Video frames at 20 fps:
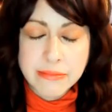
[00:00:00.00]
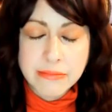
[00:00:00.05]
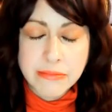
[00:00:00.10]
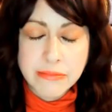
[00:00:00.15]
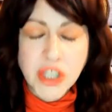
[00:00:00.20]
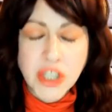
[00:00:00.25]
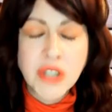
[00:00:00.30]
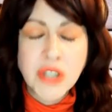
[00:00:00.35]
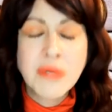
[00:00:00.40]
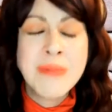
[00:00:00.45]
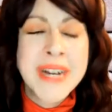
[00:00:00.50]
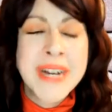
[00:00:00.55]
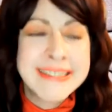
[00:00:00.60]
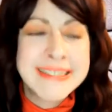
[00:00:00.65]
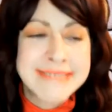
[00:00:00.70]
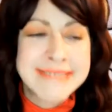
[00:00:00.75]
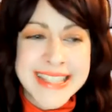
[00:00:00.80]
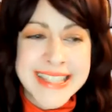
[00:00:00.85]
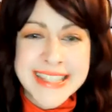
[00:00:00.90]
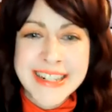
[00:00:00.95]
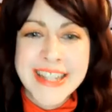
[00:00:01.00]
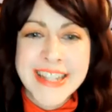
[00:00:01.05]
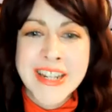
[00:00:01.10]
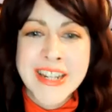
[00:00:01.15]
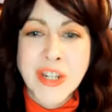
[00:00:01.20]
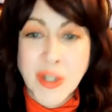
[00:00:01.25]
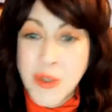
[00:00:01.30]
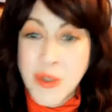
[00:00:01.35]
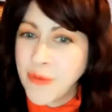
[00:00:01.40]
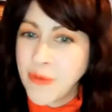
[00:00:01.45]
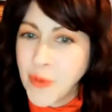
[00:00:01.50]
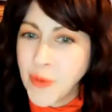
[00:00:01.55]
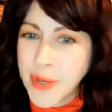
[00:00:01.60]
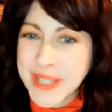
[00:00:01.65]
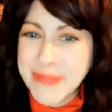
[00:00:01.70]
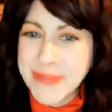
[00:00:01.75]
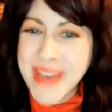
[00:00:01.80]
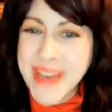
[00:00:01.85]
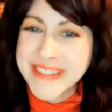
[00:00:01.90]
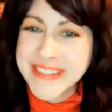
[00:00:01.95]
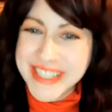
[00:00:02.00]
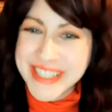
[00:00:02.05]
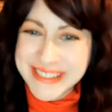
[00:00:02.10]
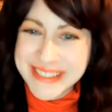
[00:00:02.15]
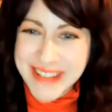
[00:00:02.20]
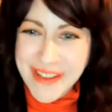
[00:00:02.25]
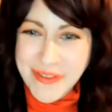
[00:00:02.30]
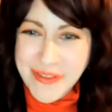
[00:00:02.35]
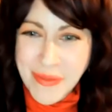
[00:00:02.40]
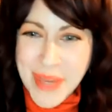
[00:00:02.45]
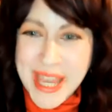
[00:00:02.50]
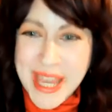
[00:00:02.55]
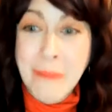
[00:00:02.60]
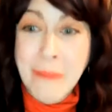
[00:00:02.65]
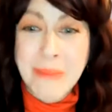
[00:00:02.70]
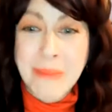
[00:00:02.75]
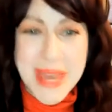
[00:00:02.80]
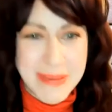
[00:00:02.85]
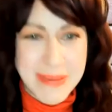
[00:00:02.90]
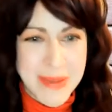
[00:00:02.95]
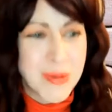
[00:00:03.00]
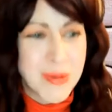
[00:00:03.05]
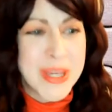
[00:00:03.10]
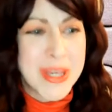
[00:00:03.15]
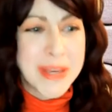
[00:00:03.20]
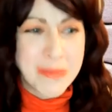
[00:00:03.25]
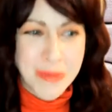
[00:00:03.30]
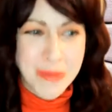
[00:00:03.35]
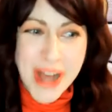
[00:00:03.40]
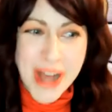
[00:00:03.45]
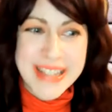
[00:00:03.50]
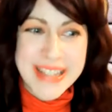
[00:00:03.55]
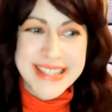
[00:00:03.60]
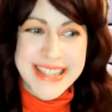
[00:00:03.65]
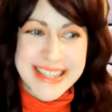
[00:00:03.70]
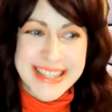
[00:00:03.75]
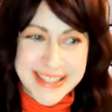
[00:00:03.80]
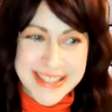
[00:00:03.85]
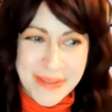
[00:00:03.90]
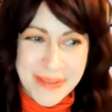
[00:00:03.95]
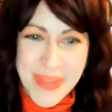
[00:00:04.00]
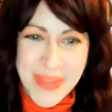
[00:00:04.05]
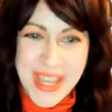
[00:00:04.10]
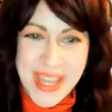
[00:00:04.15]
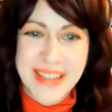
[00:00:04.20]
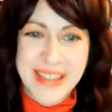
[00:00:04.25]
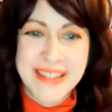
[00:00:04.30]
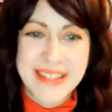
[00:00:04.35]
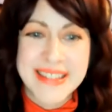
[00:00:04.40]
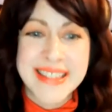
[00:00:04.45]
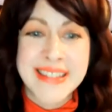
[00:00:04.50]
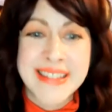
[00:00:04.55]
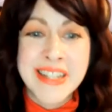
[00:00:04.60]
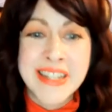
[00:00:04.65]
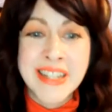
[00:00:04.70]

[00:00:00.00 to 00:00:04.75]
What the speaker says: Do you mind listening to the voicemail she left me and maybe we can process some things?